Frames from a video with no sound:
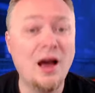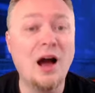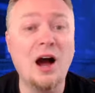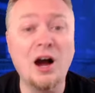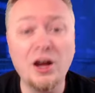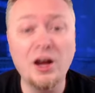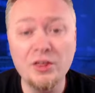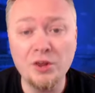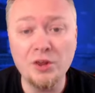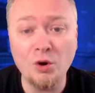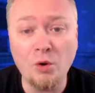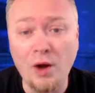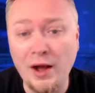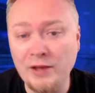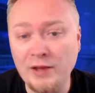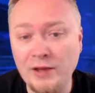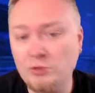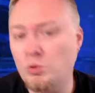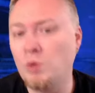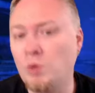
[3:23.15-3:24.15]

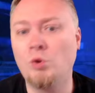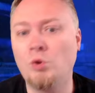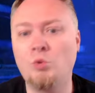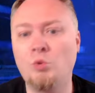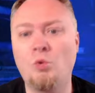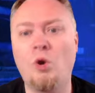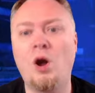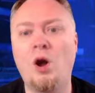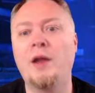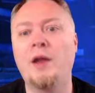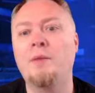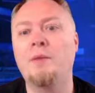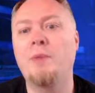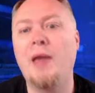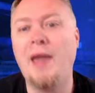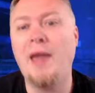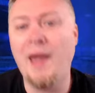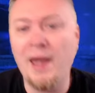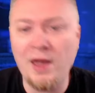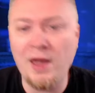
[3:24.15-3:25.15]
Otherwise, we would want
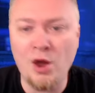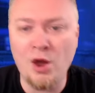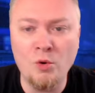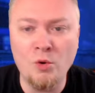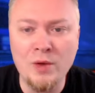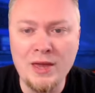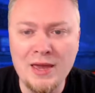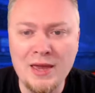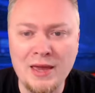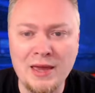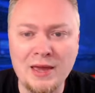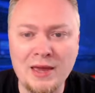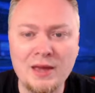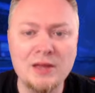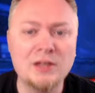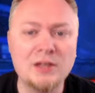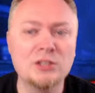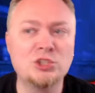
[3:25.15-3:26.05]
A O E